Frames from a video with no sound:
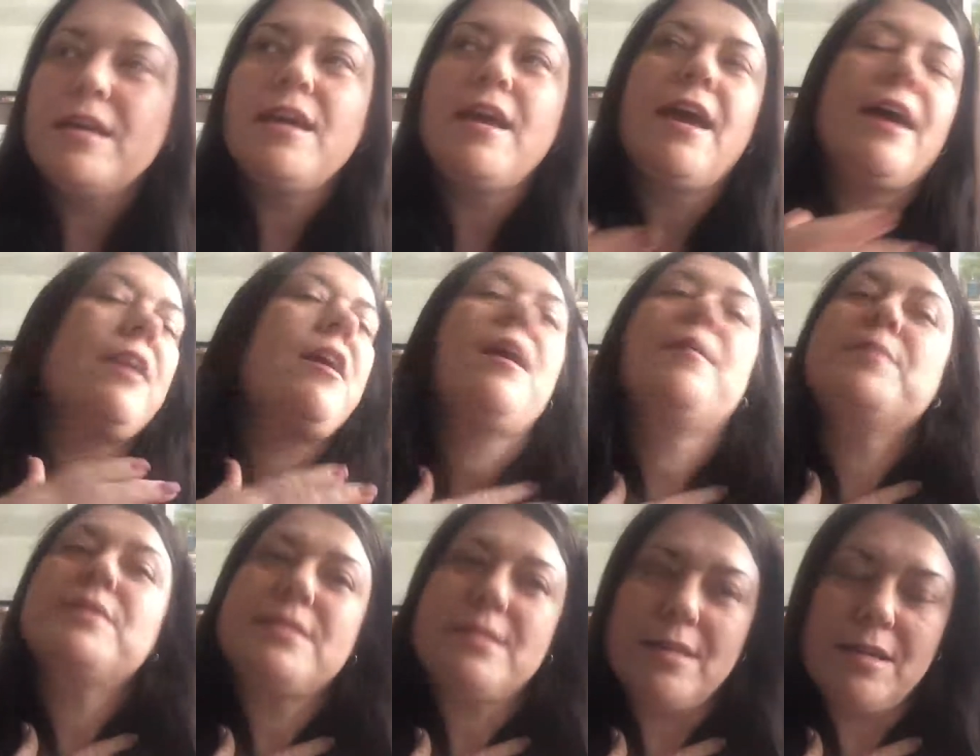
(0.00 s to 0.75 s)
and I'm
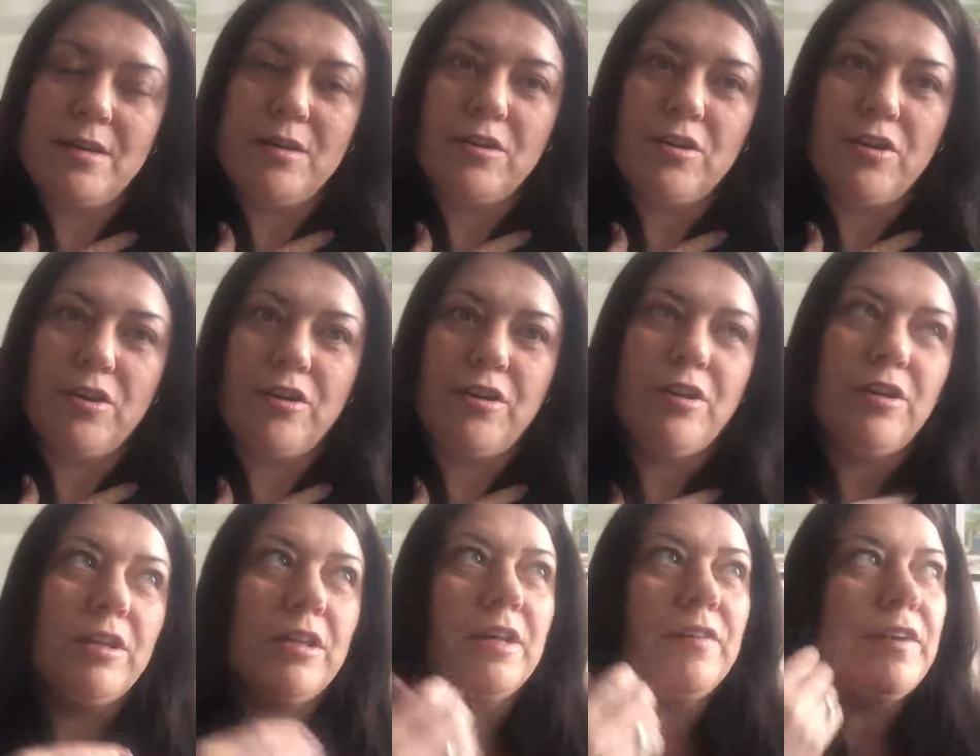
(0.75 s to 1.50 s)
a single
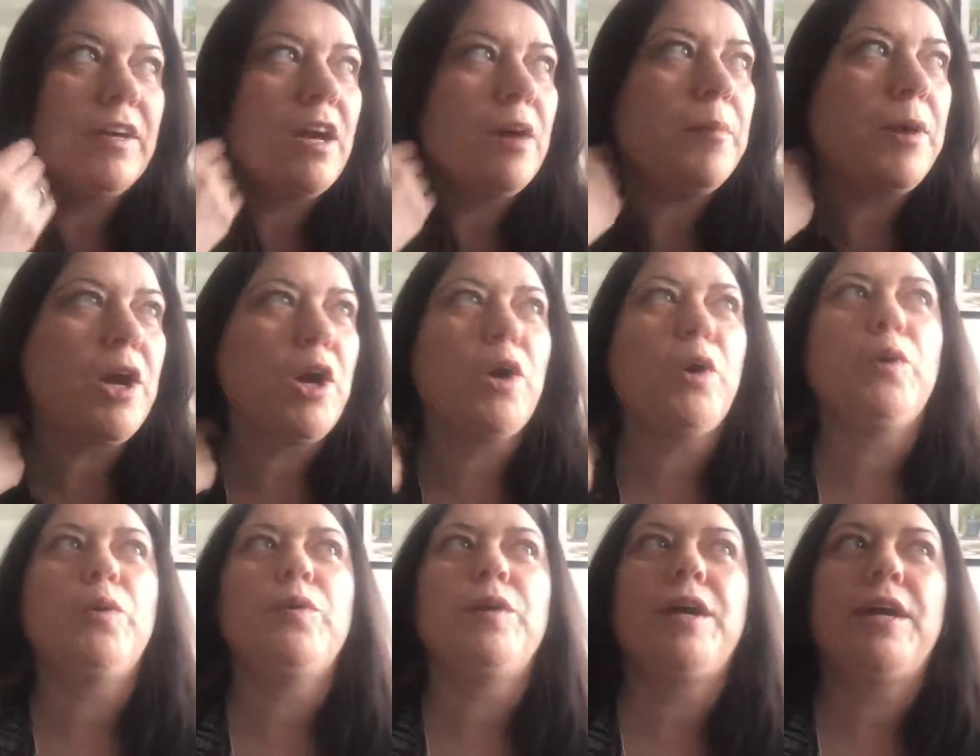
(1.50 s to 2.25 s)
girl living on my
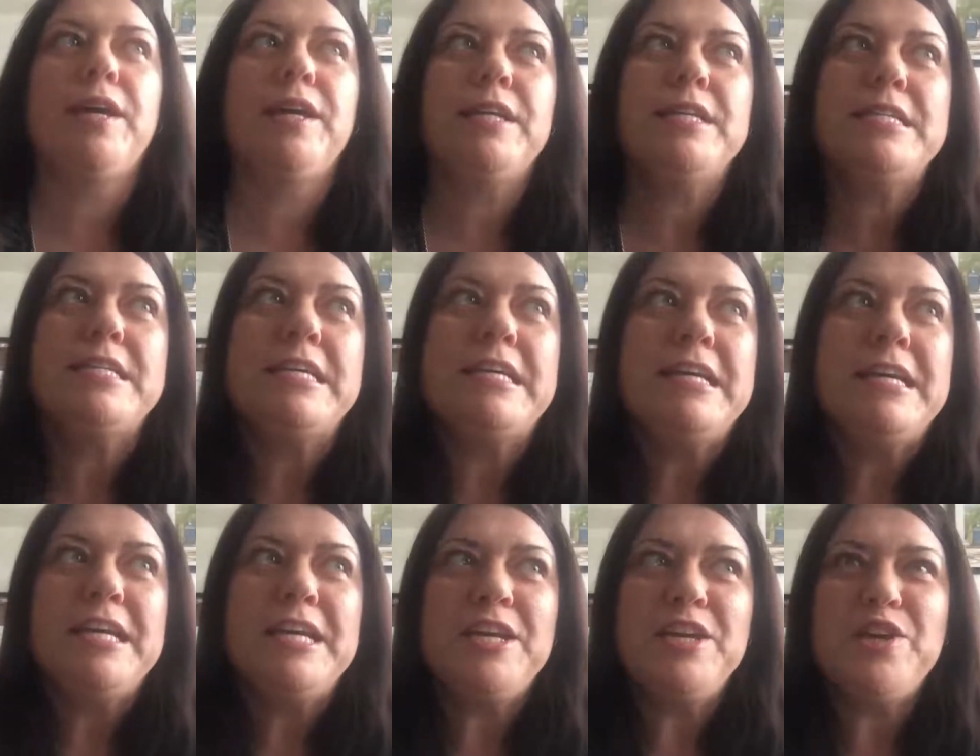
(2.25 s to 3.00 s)
own, and
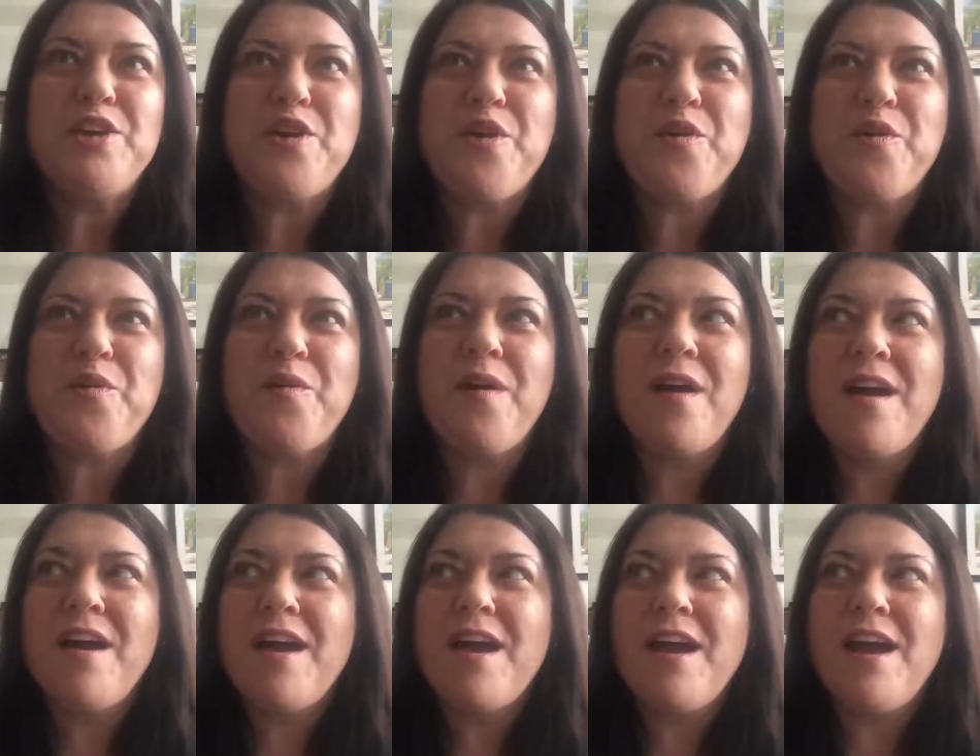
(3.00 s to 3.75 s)
you know,
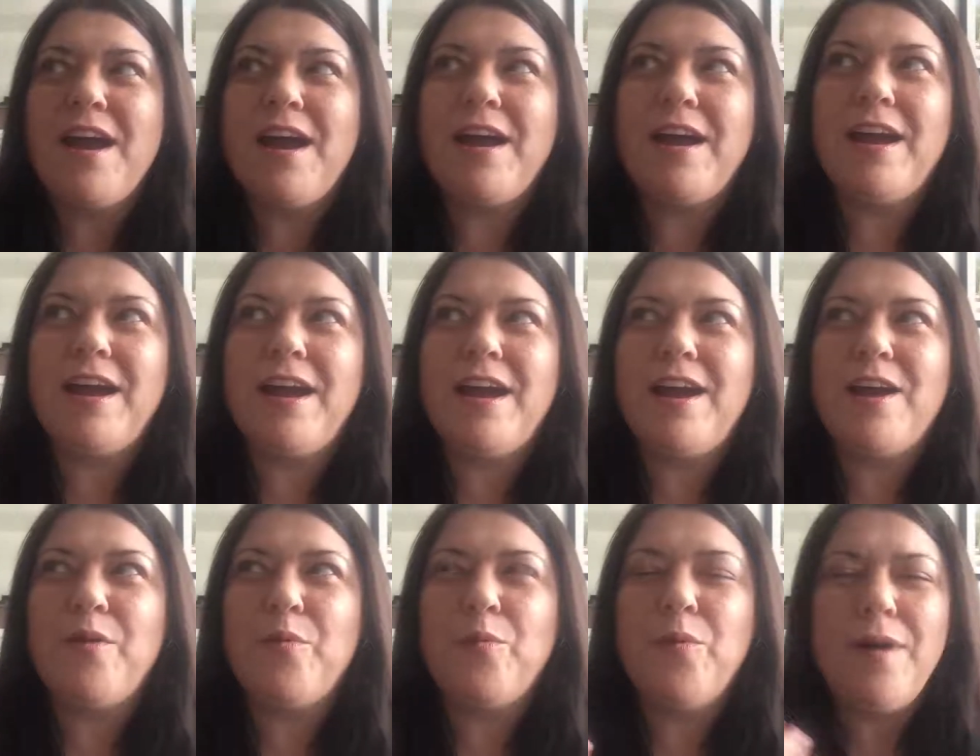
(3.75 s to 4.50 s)

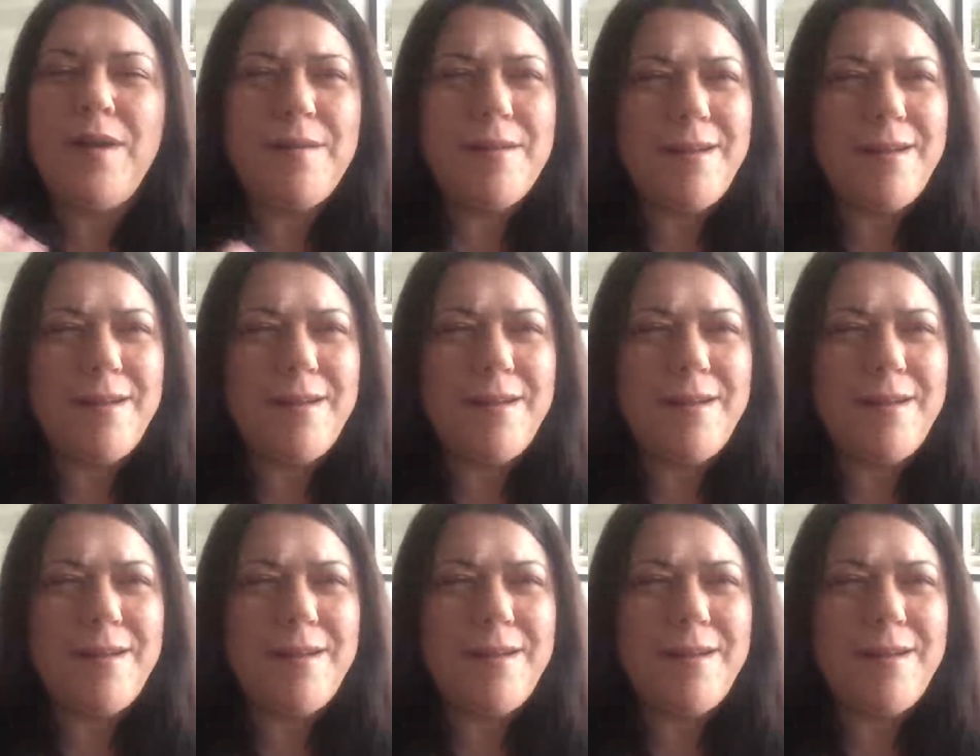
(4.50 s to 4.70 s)
what